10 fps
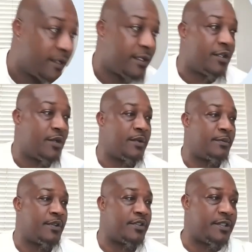And go with
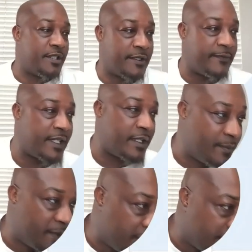personal
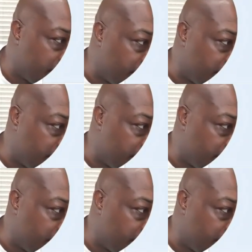development.